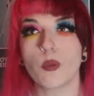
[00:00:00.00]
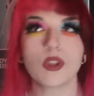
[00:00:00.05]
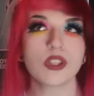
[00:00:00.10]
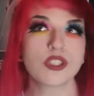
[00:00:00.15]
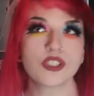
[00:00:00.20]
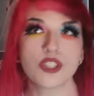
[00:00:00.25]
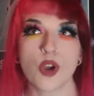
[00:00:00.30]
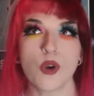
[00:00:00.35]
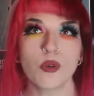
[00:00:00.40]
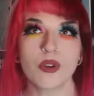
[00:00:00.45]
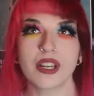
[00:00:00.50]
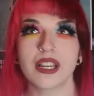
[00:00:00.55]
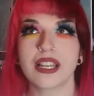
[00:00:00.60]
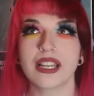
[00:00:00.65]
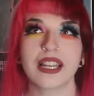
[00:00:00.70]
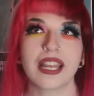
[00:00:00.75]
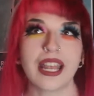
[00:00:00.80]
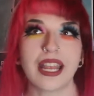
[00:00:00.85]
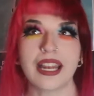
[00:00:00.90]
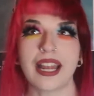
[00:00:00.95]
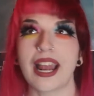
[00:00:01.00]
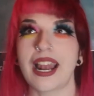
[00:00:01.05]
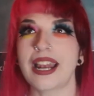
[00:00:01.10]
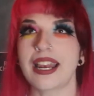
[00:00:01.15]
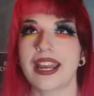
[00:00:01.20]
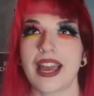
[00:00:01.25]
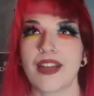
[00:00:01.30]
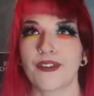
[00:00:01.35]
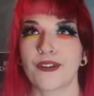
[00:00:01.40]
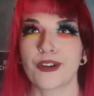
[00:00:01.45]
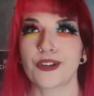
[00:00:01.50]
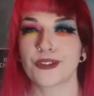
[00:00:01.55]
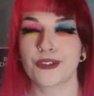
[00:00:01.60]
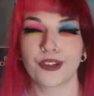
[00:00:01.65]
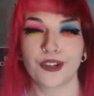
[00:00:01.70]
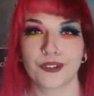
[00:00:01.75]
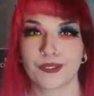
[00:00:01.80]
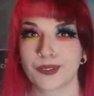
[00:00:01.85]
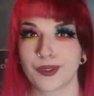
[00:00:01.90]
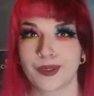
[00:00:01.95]
don't need any other
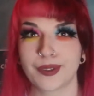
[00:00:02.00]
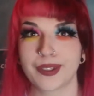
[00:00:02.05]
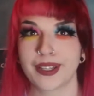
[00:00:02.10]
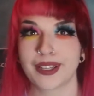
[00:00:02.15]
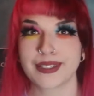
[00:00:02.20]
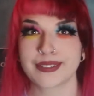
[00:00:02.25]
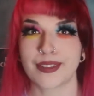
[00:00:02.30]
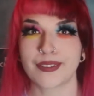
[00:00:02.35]
trigger warnings